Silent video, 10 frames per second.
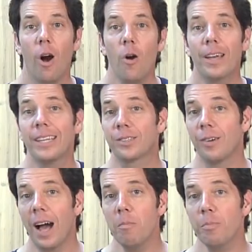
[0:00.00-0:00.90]
Okay,
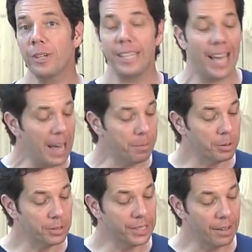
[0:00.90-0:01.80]
so I'm pretty
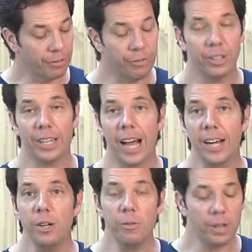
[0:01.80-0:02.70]
happy with that fit.
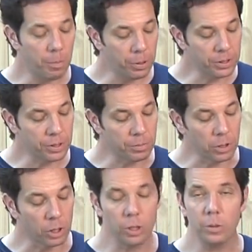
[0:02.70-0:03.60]
I know when I put
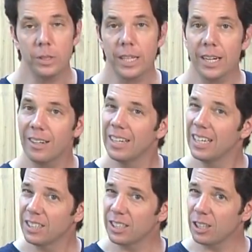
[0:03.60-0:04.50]
some glue in there,
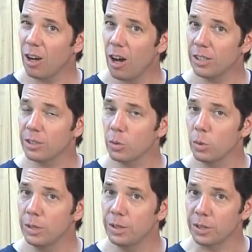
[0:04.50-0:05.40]
it's going to cause the
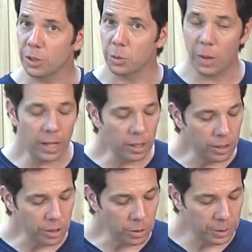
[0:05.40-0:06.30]
wood to swell a
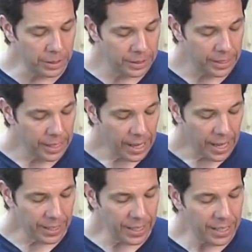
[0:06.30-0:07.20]
little bit,
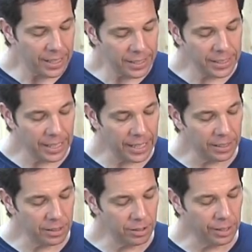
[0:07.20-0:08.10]
and any kind
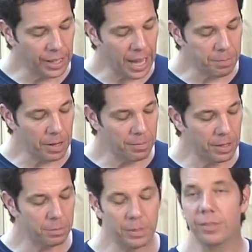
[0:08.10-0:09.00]
of little gap I
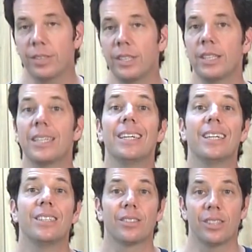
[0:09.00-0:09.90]
might be seeing
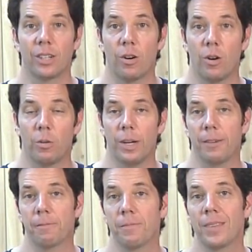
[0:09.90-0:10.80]
is going to go away.